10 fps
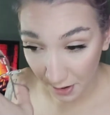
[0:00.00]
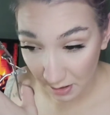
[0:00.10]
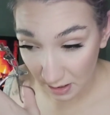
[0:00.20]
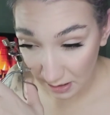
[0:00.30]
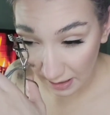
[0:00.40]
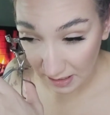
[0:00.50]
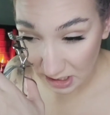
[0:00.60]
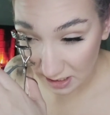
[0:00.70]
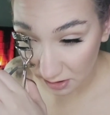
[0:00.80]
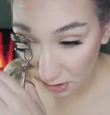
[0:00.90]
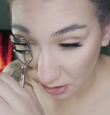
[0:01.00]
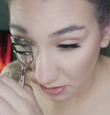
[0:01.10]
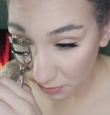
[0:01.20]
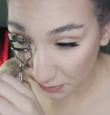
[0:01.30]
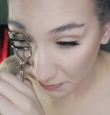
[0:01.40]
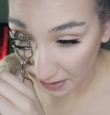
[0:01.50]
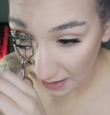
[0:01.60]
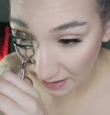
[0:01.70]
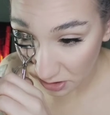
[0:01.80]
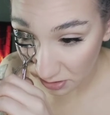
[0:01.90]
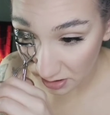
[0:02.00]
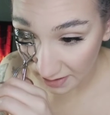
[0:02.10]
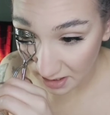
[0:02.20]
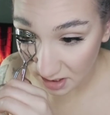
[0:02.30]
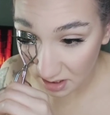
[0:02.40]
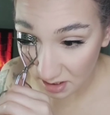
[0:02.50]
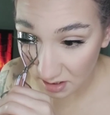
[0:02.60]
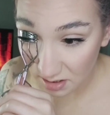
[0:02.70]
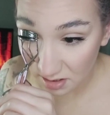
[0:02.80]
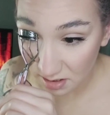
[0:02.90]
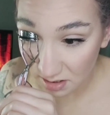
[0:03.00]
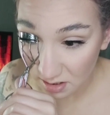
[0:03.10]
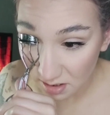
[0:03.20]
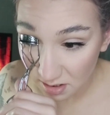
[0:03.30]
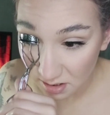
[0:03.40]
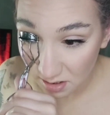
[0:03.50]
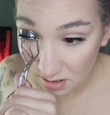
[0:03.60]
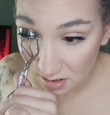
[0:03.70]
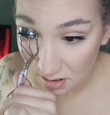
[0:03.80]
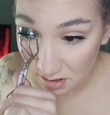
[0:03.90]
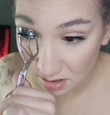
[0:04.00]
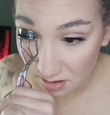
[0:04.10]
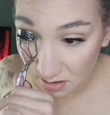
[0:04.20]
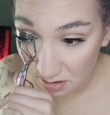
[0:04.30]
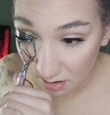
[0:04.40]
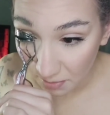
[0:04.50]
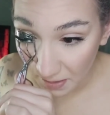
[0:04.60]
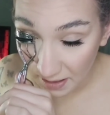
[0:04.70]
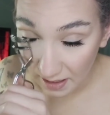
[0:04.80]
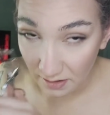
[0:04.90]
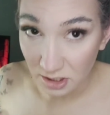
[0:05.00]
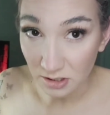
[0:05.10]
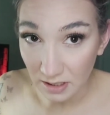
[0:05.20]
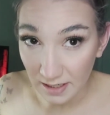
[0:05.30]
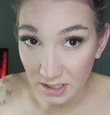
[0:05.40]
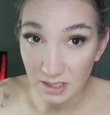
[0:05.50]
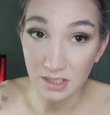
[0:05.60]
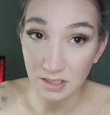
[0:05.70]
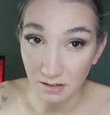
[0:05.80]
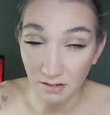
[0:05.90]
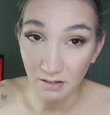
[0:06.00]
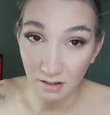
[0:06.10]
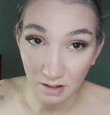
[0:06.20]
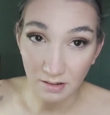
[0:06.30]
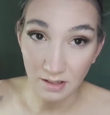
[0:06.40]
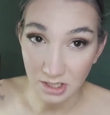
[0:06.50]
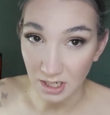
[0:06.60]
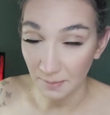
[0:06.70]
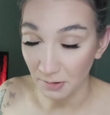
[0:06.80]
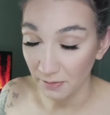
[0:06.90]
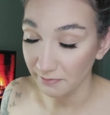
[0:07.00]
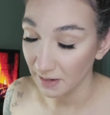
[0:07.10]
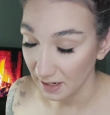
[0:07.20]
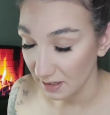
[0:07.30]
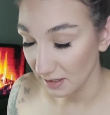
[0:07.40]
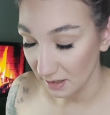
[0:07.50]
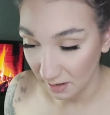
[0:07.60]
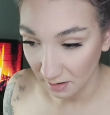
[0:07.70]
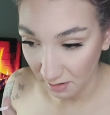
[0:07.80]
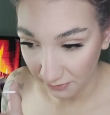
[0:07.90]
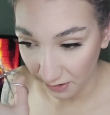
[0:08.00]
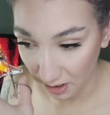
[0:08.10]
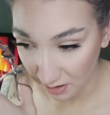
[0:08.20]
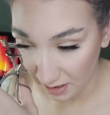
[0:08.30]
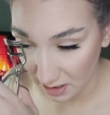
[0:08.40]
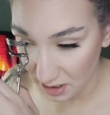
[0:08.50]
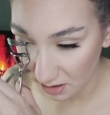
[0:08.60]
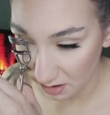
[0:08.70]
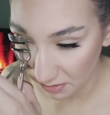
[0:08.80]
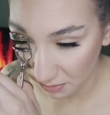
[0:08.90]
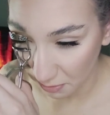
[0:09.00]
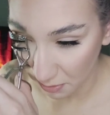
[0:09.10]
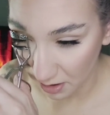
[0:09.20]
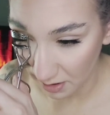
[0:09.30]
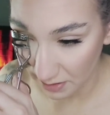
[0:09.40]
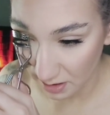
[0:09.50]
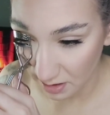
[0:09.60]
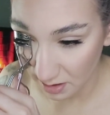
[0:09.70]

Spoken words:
the lashes curls with my natural lashes, or my natural lashes shapes with my false lashes, whatever.